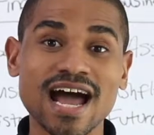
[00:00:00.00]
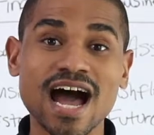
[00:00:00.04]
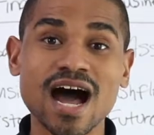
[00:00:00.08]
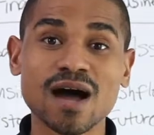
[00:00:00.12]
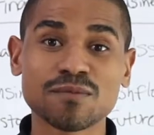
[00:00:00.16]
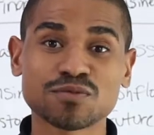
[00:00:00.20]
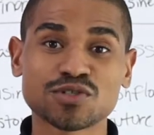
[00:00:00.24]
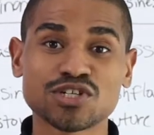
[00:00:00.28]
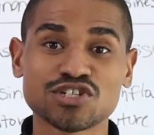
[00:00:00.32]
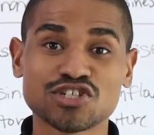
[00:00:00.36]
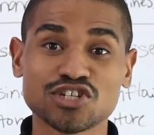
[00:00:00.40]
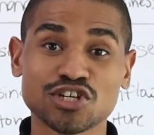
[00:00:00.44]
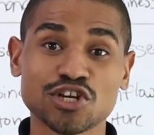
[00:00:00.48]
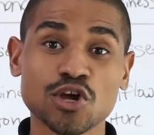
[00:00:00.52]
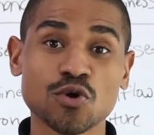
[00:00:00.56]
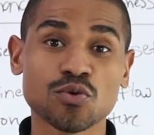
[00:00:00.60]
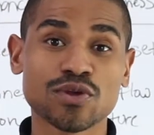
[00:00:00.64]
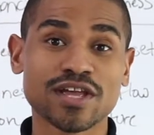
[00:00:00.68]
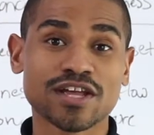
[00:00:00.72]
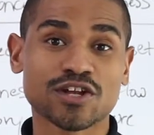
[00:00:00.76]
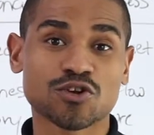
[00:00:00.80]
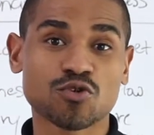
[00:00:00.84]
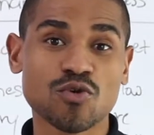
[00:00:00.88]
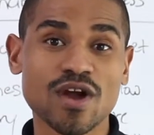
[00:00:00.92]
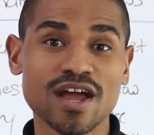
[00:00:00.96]
option to go
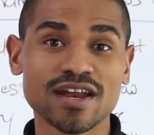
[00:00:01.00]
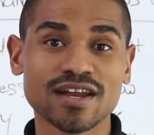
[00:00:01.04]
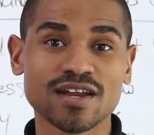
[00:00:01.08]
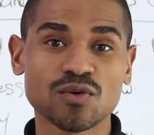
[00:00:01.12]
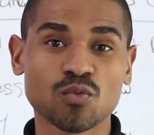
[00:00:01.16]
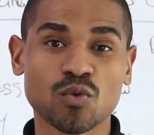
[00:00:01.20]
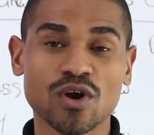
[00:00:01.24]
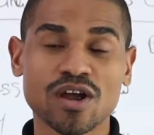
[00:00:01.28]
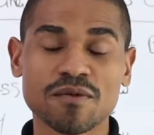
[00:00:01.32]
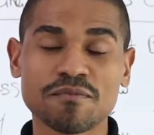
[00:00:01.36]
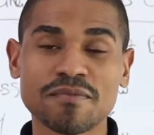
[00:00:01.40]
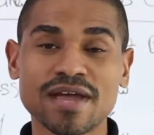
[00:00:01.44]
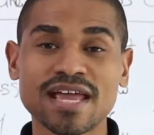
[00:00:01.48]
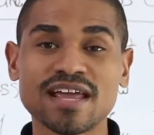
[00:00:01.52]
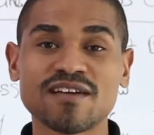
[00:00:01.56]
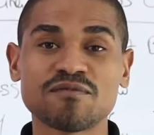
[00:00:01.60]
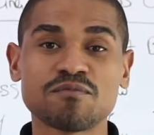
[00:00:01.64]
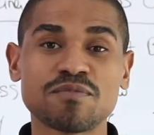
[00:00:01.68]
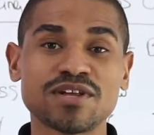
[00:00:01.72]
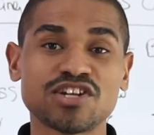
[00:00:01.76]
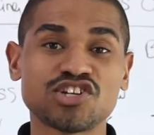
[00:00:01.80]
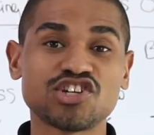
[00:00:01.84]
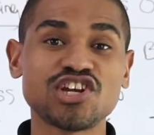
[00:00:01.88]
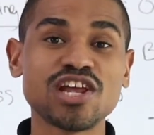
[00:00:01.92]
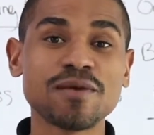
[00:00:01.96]
get credit where it may have
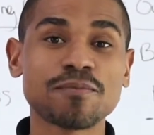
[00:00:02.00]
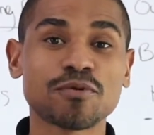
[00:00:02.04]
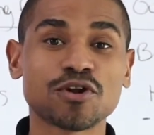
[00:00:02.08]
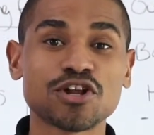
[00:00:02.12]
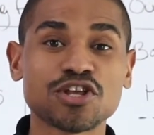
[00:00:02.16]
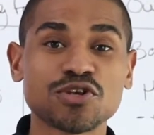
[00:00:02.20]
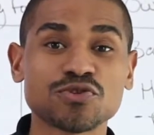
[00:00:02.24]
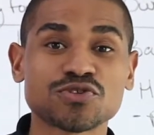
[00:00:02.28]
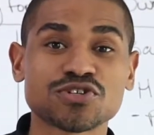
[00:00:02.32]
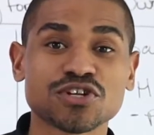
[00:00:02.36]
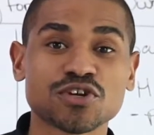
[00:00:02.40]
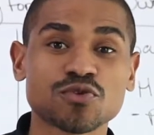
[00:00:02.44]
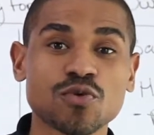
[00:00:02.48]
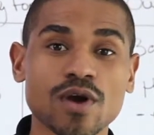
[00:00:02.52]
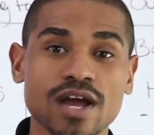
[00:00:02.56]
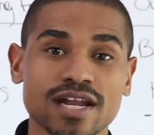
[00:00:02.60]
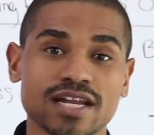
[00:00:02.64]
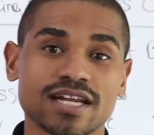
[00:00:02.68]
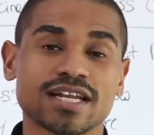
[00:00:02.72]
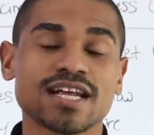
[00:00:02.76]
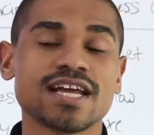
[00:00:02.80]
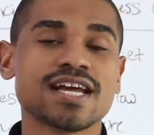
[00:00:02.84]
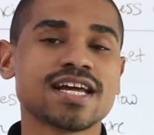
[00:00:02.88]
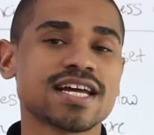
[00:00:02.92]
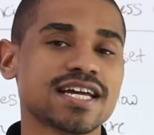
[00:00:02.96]
been cheaper to use the
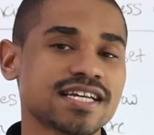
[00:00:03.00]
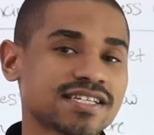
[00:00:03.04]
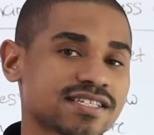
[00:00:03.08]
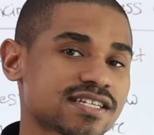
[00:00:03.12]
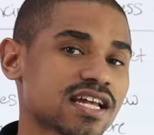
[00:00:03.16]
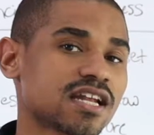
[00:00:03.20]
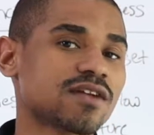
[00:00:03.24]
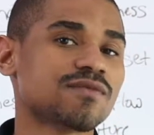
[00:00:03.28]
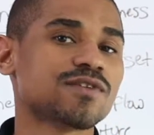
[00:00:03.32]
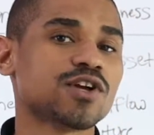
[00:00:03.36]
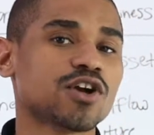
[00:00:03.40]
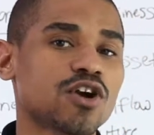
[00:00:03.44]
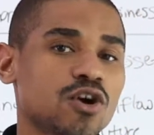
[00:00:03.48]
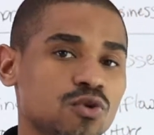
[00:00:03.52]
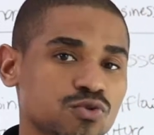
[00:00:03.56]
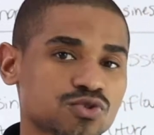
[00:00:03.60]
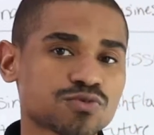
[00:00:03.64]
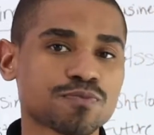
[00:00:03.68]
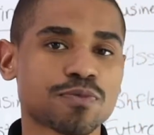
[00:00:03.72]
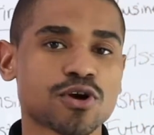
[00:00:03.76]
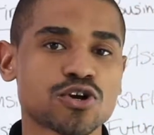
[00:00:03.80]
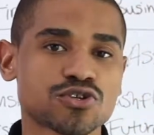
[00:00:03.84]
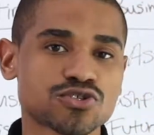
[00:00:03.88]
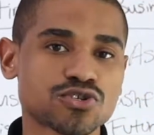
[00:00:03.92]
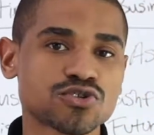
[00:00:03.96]
credit instead of your own
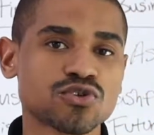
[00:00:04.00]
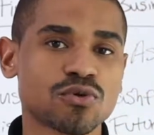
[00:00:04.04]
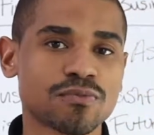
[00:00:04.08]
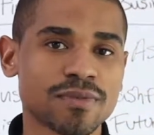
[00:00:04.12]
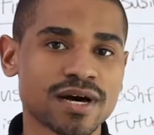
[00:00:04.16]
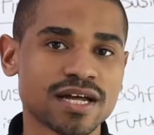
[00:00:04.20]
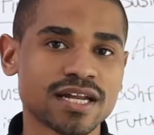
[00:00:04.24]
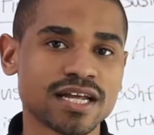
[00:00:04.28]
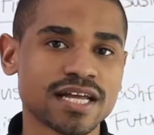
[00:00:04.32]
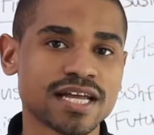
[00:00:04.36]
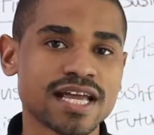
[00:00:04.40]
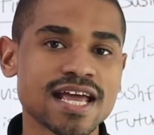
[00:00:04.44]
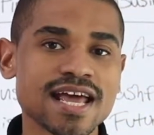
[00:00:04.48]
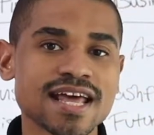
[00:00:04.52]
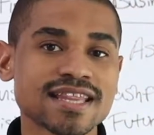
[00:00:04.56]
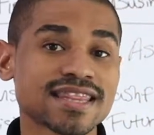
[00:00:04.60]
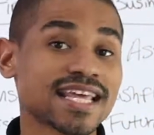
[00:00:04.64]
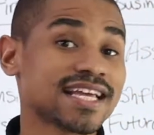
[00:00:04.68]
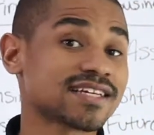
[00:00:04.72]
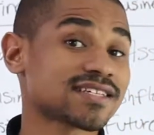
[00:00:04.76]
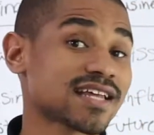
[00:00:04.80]
personal money? Things